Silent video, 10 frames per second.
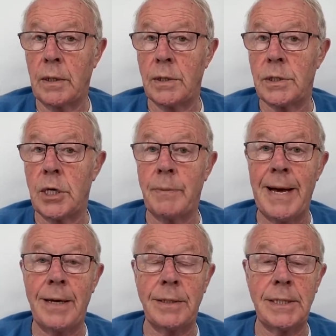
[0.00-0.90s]
concerned
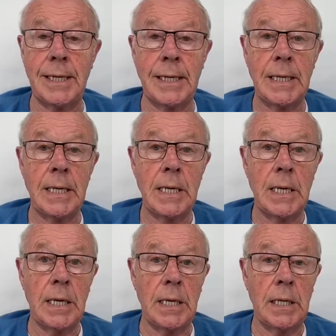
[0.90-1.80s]
about
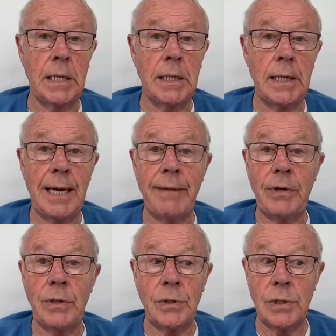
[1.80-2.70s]
the
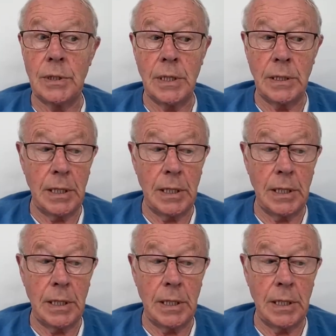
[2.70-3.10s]
livelihoods and